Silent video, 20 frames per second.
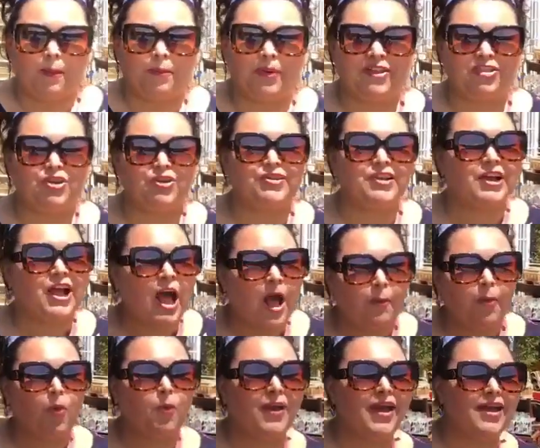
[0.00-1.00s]
but there's a
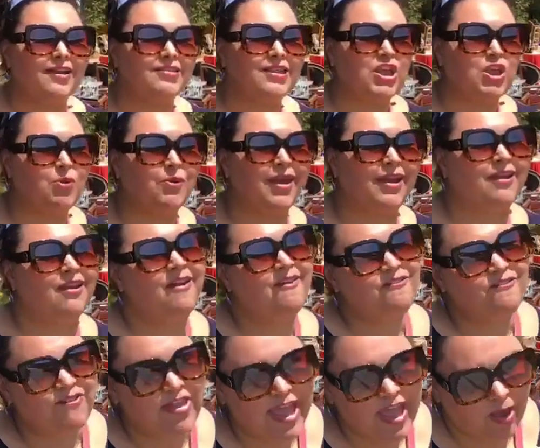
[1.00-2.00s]
couple ways that you can
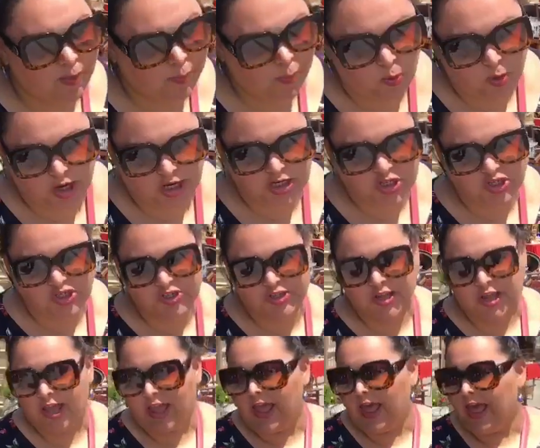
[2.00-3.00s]
fake a porch.
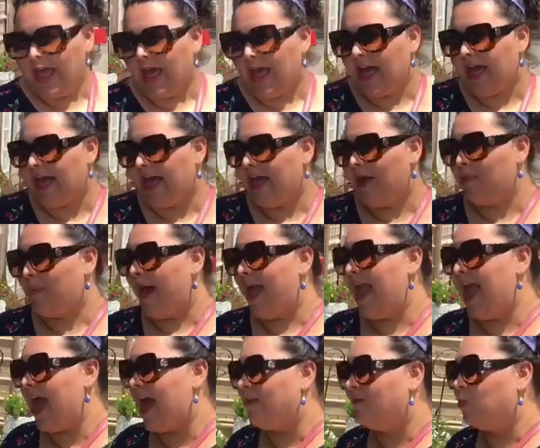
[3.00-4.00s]
I
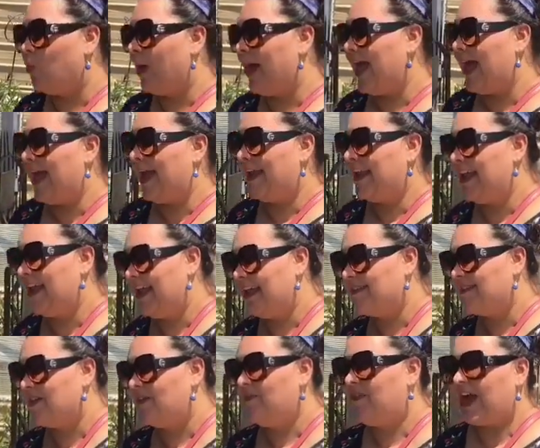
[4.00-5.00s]
have what
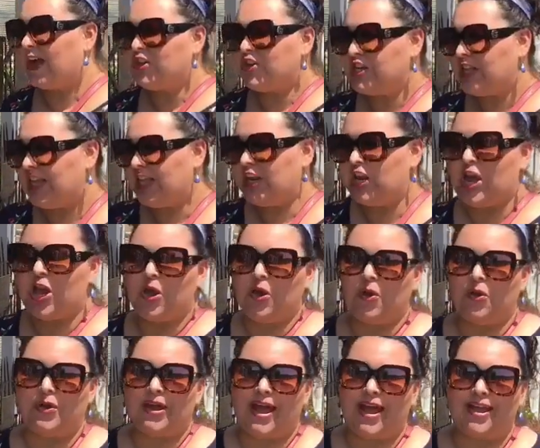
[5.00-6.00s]
is affectionately
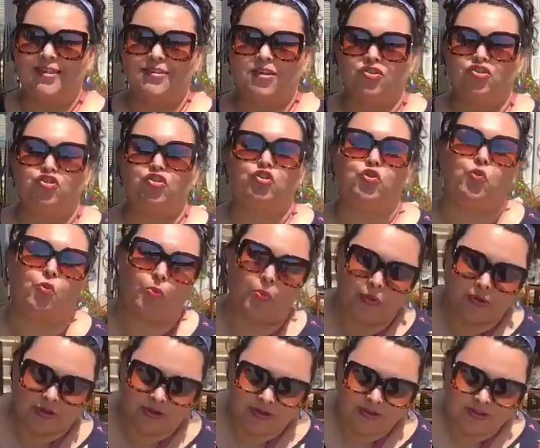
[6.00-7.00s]
known as a stoop.
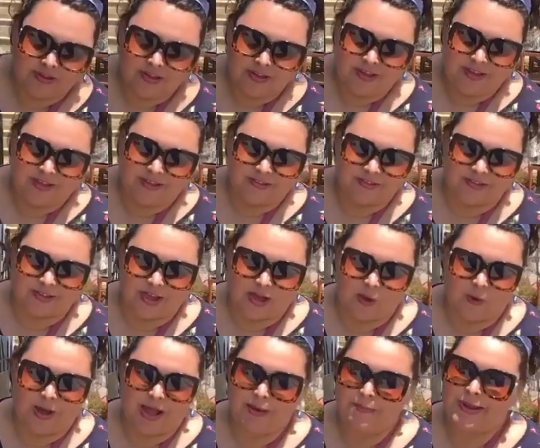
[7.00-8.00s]

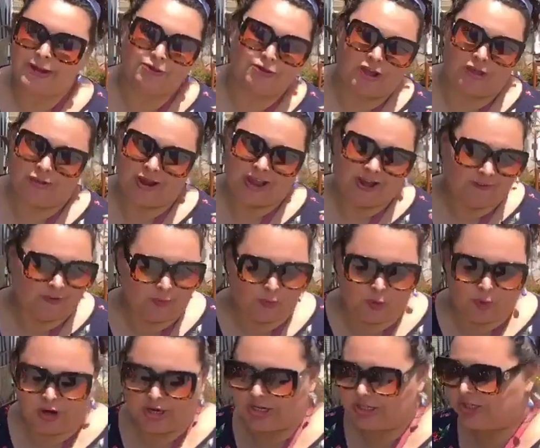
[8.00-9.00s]
So I'd much rather have a
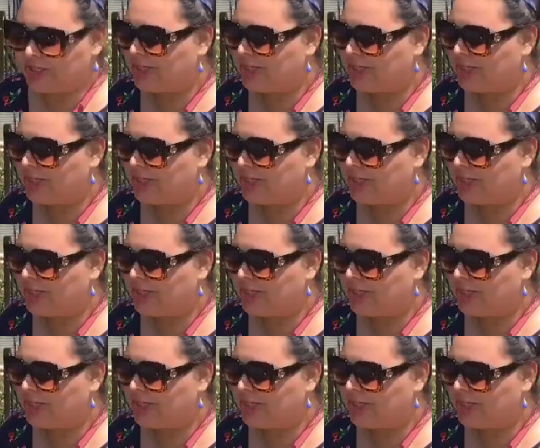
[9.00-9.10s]
porch.